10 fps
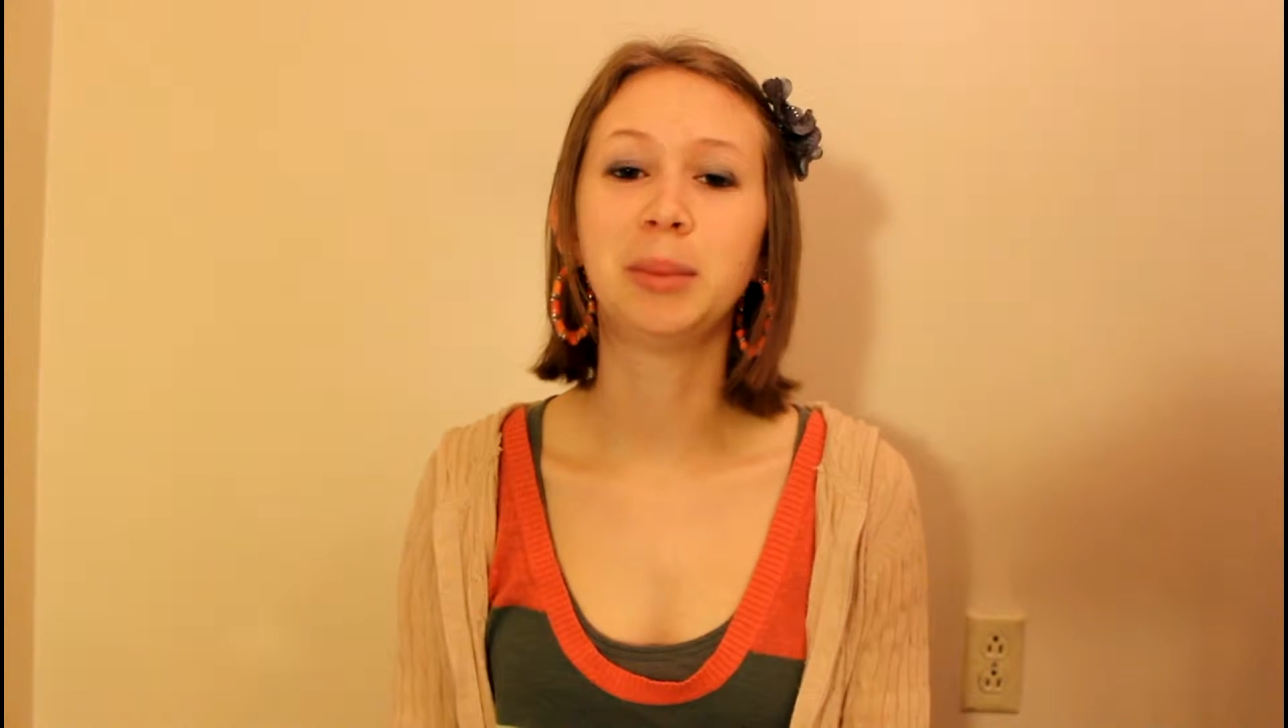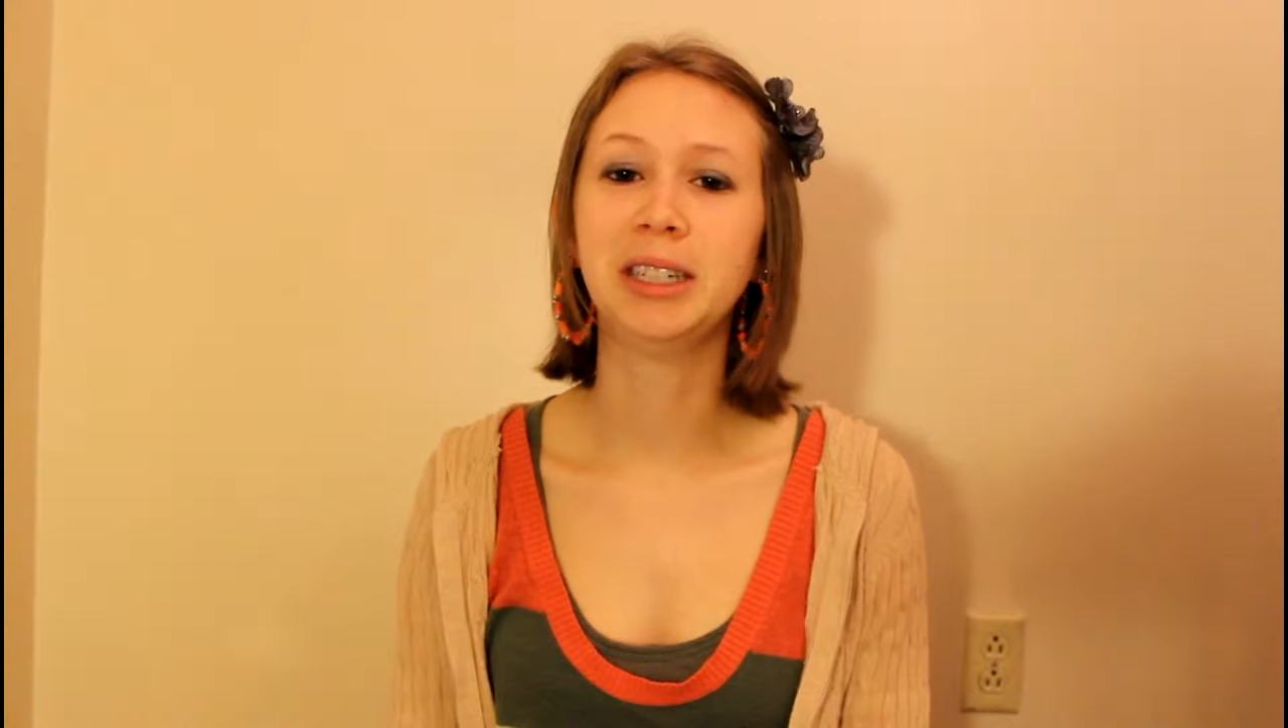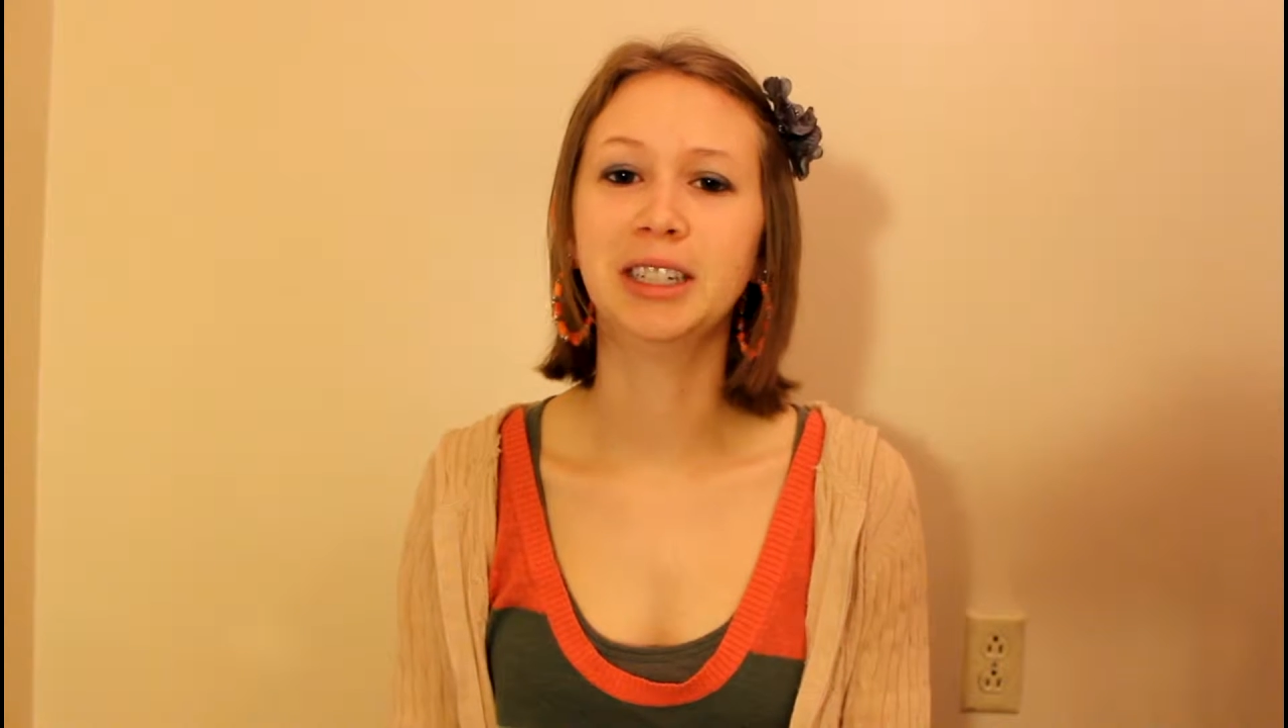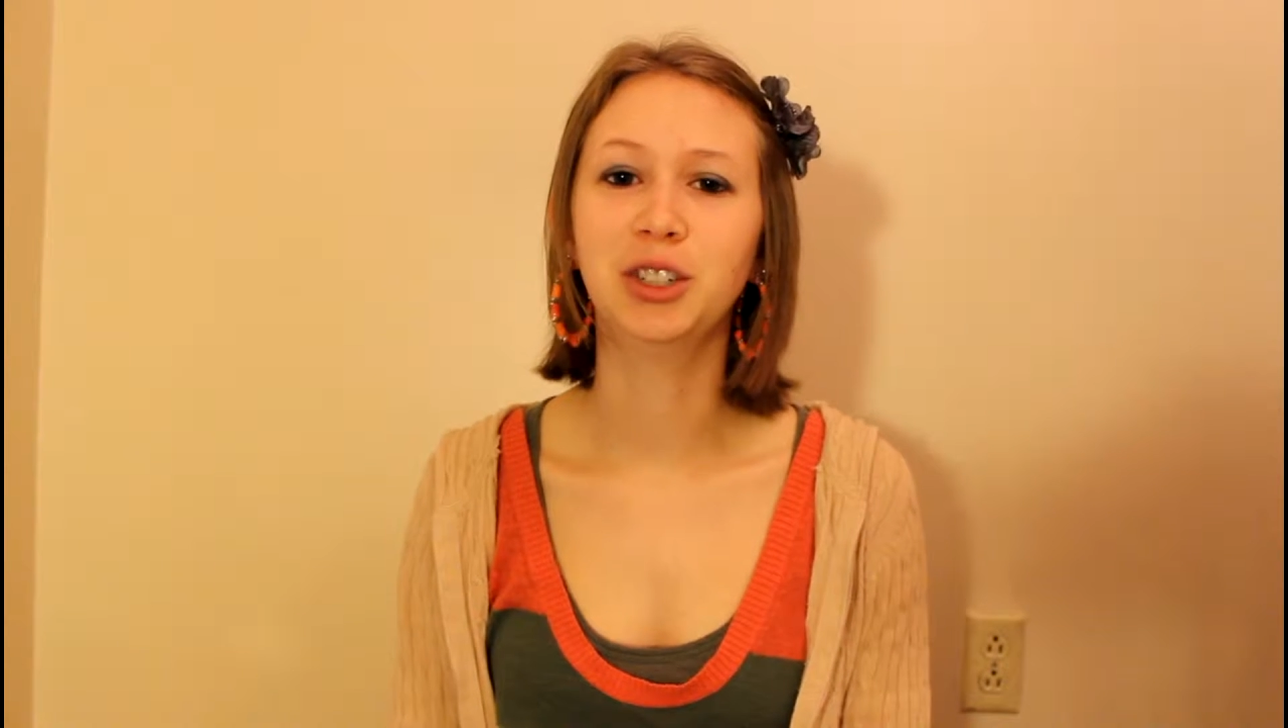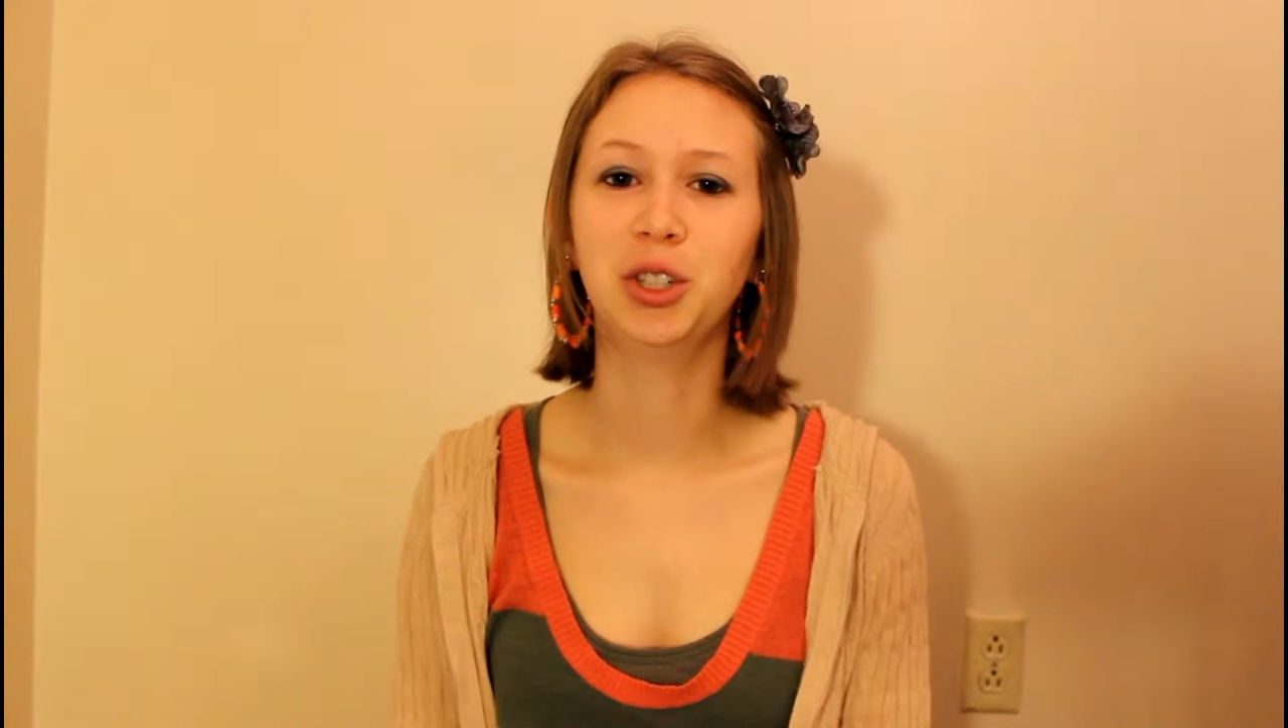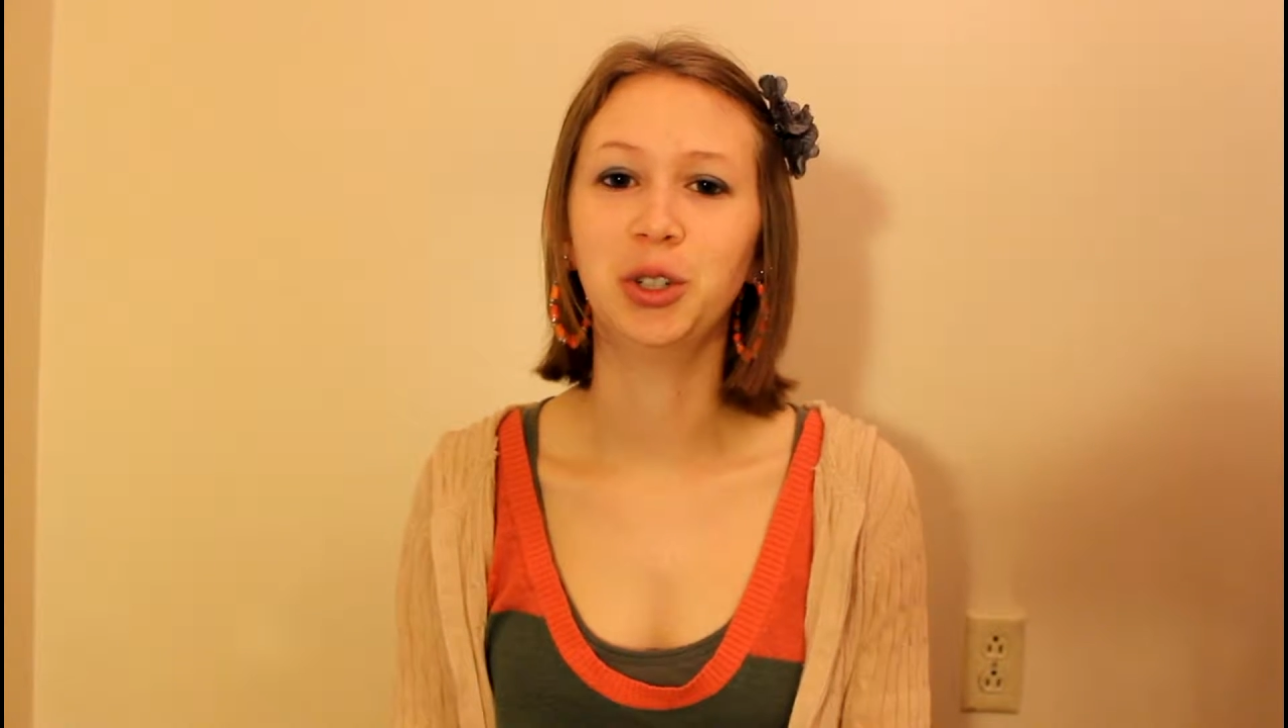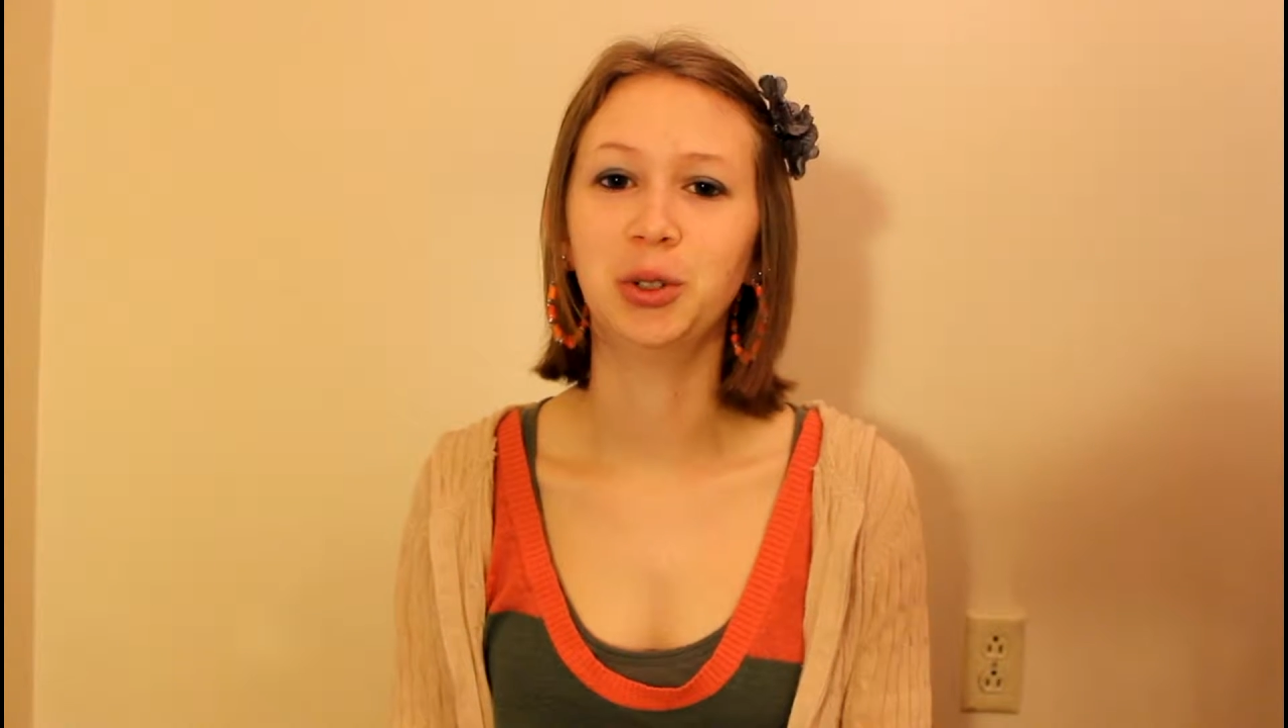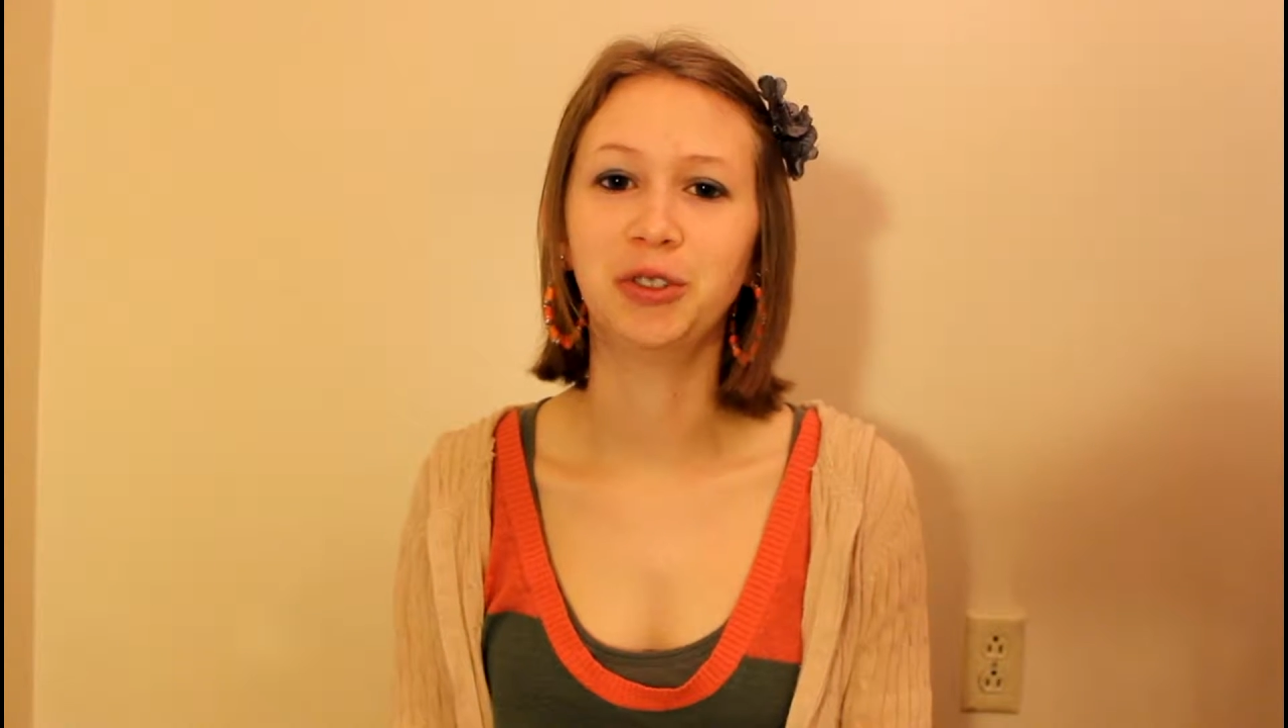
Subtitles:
me into